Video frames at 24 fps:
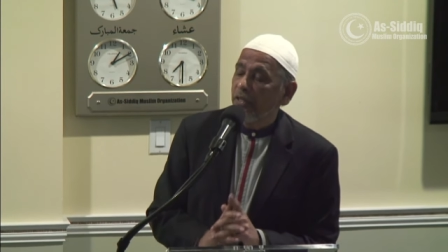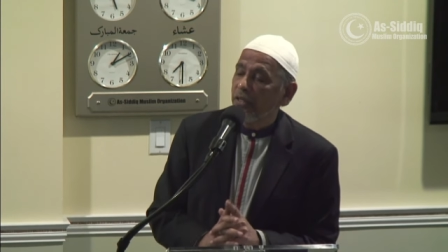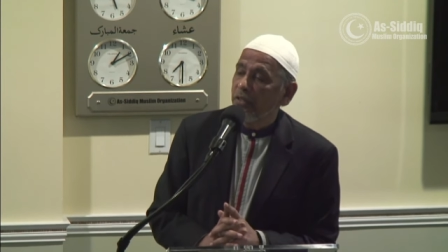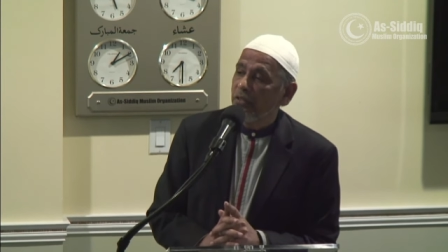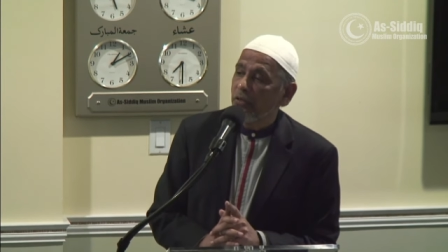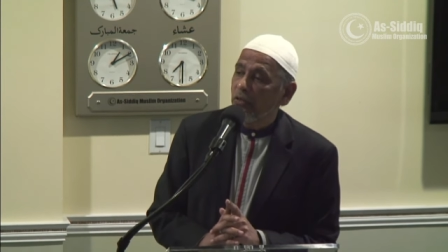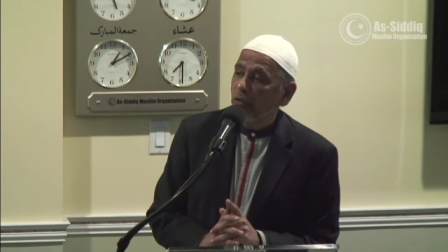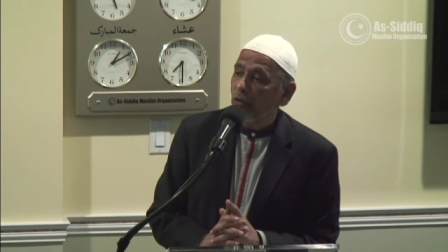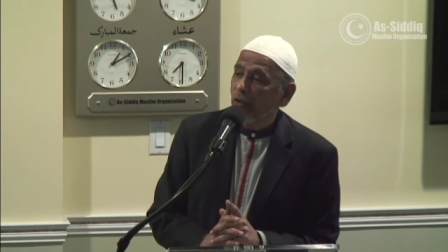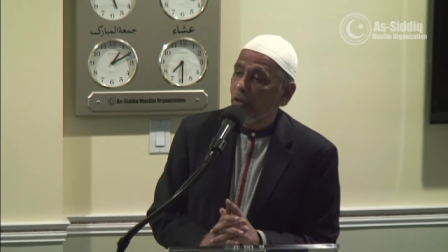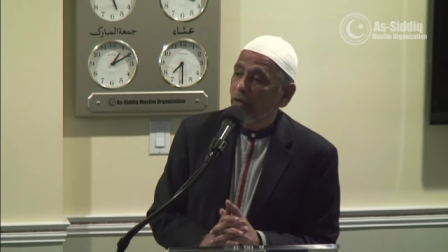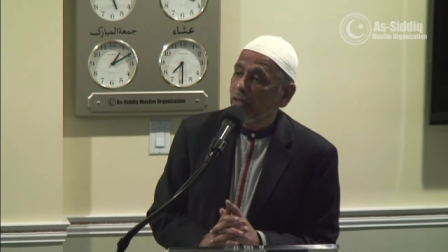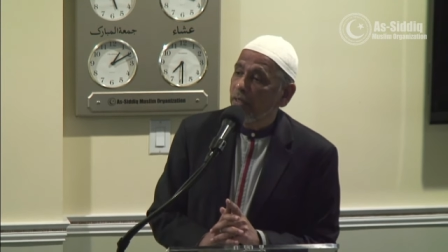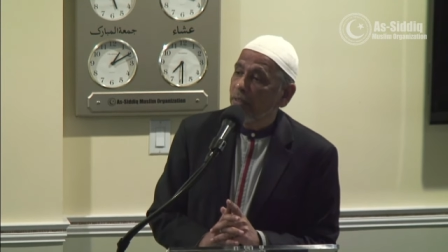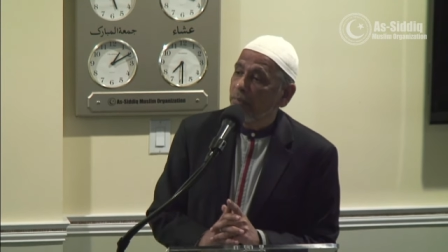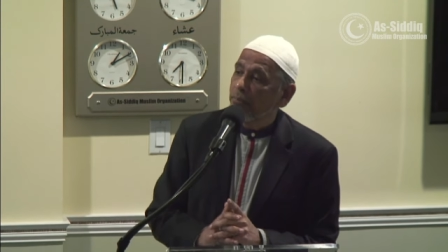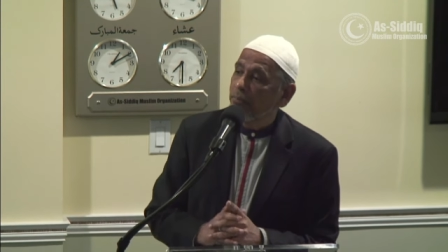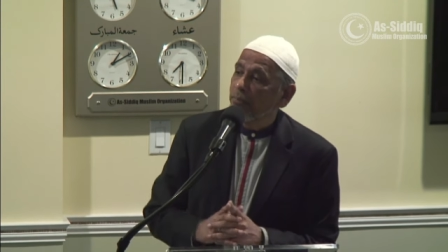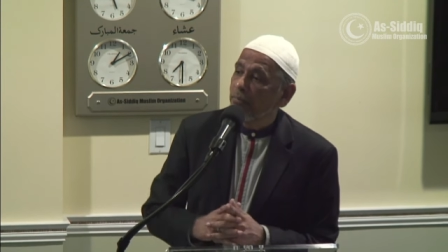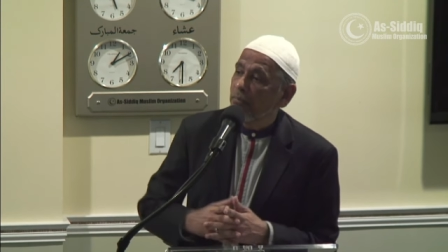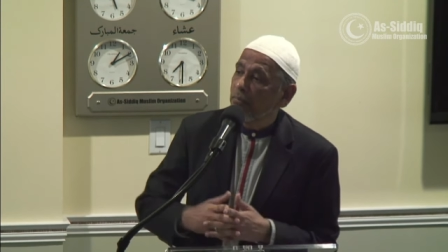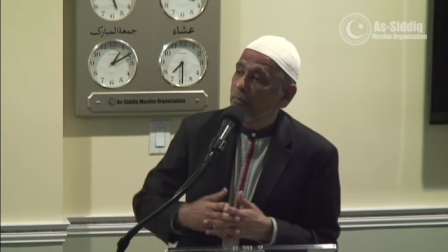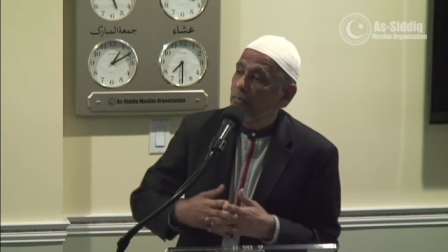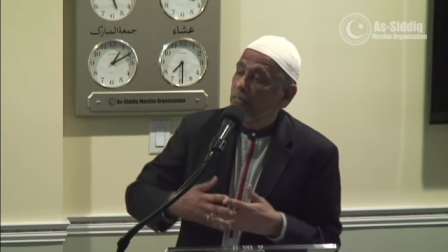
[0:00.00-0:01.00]
and
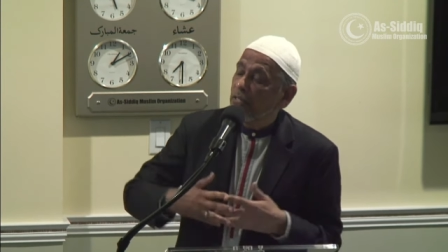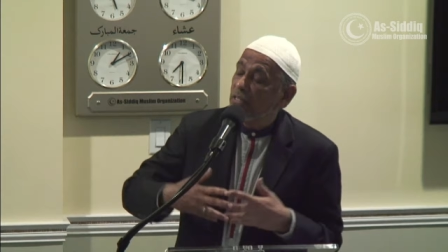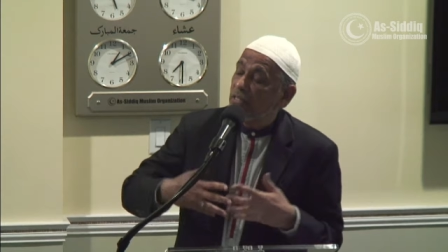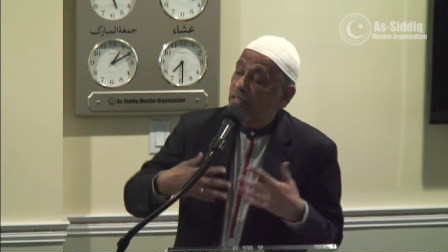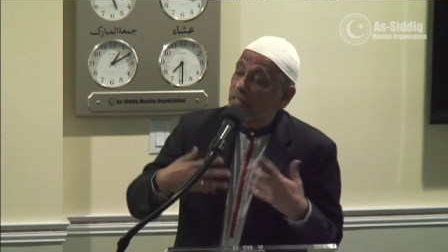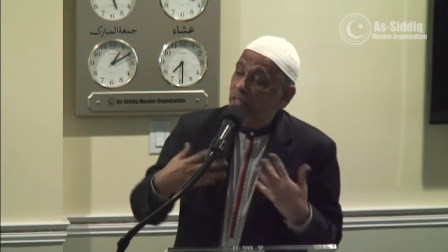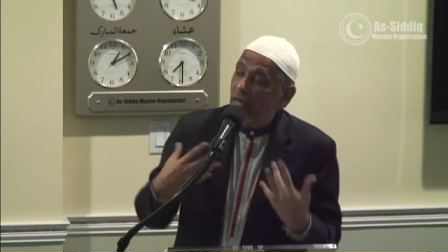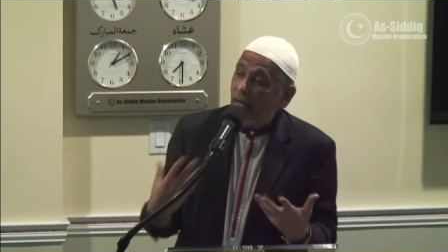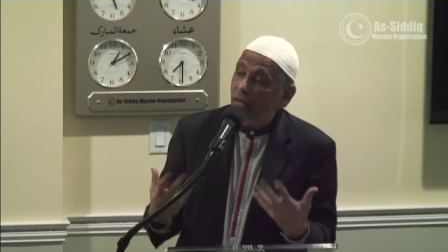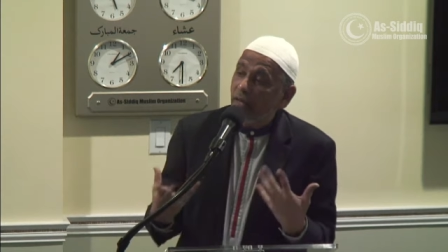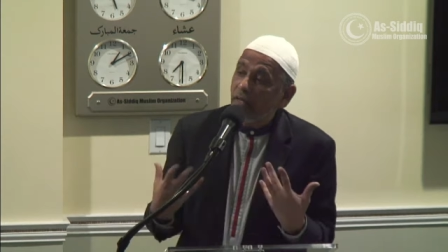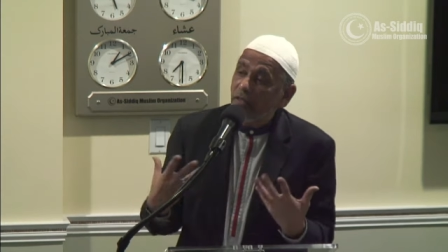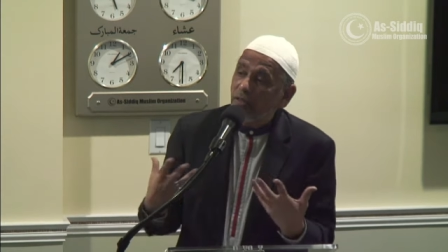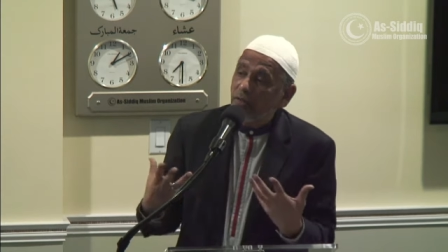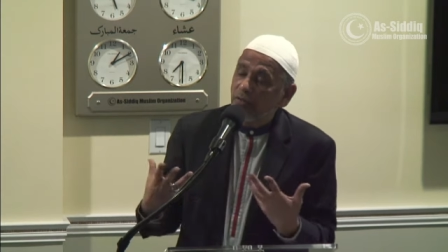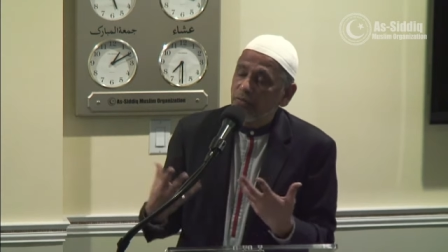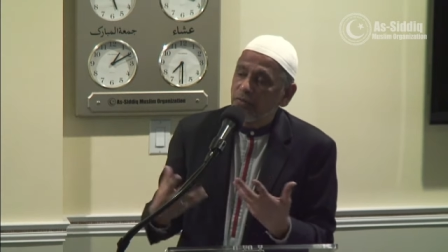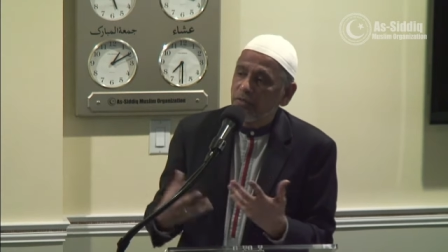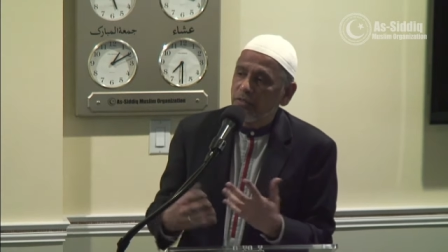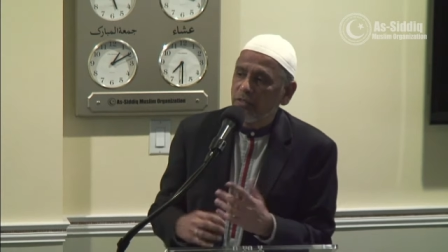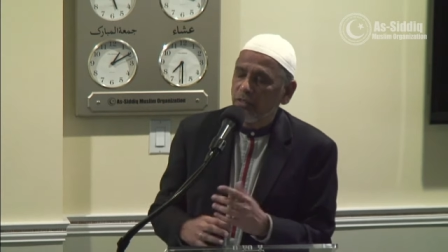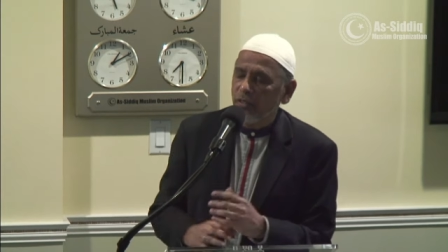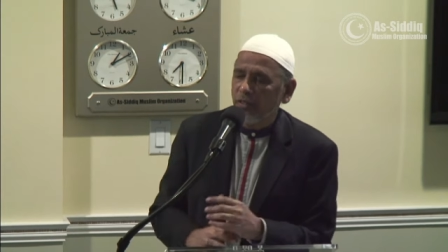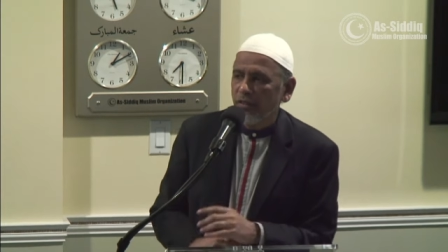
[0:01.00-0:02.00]
your
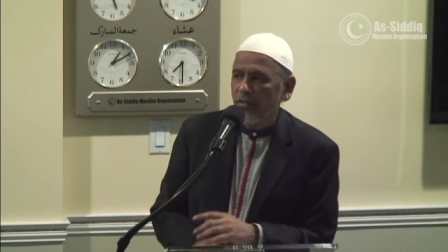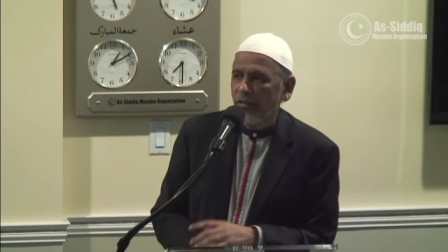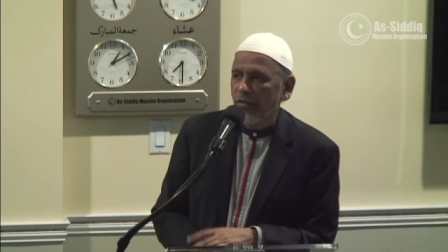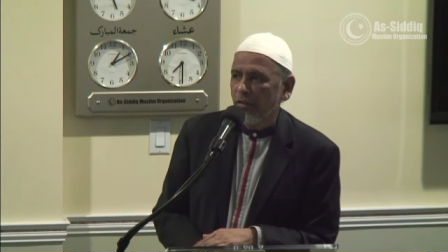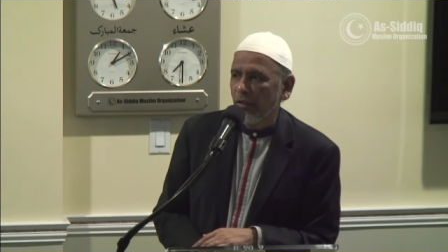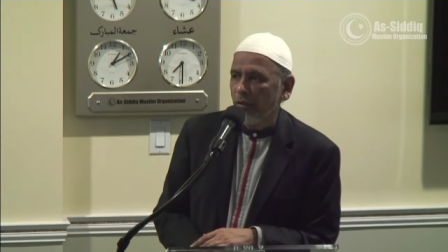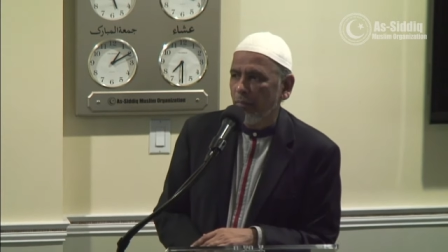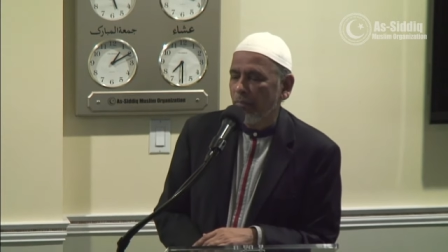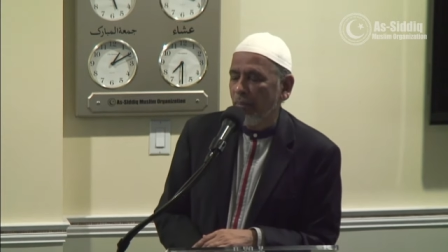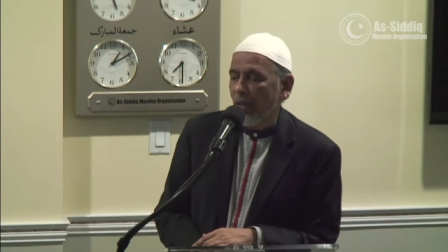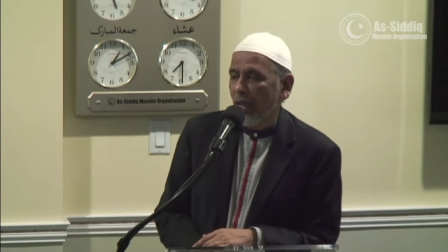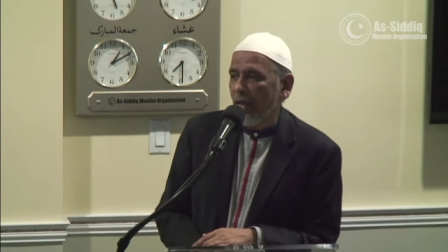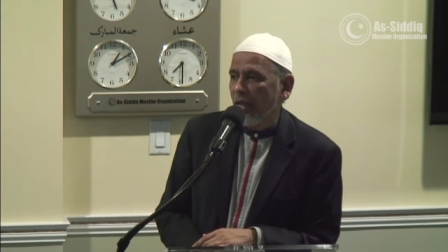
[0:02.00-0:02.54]
selves in the